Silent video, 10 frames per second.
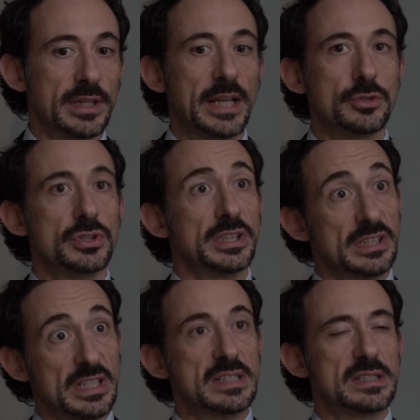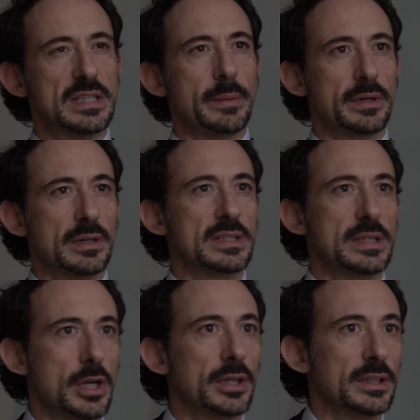can actually increase systemic risk
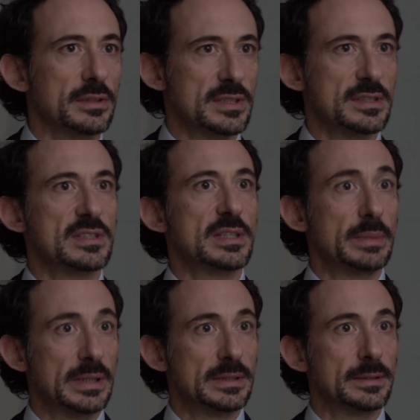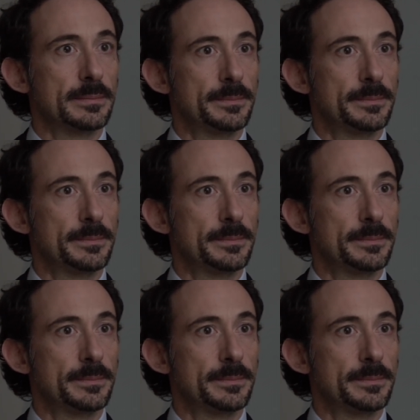and not increase the stability.